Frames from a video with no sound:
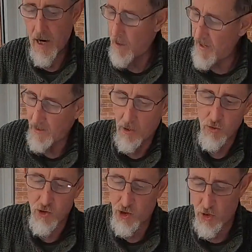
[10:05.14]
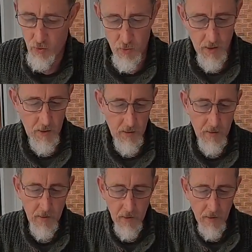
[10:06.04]
I'll make those two
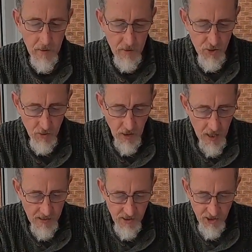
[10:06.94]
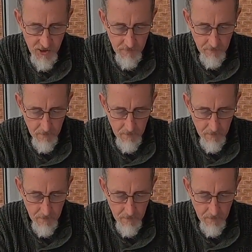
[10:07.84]
lines